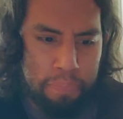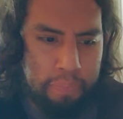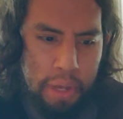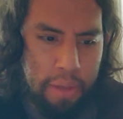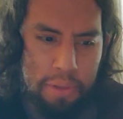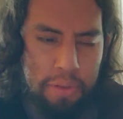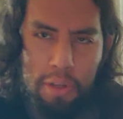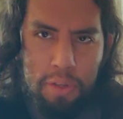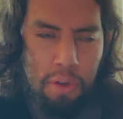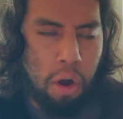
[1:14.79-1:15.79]
Yeah, th-
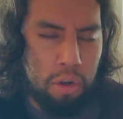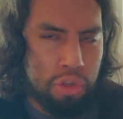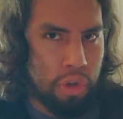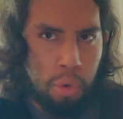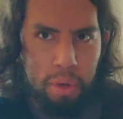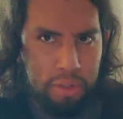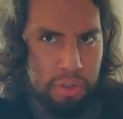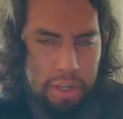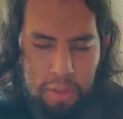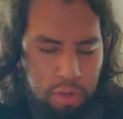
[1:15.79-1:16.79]
these are so
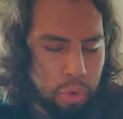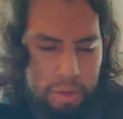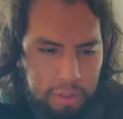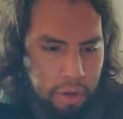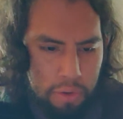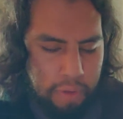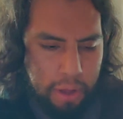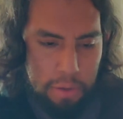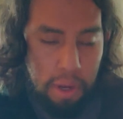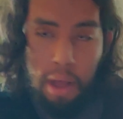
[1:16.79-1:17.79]
insanely crazy
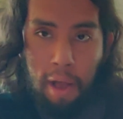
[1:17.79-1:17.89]
undervalued.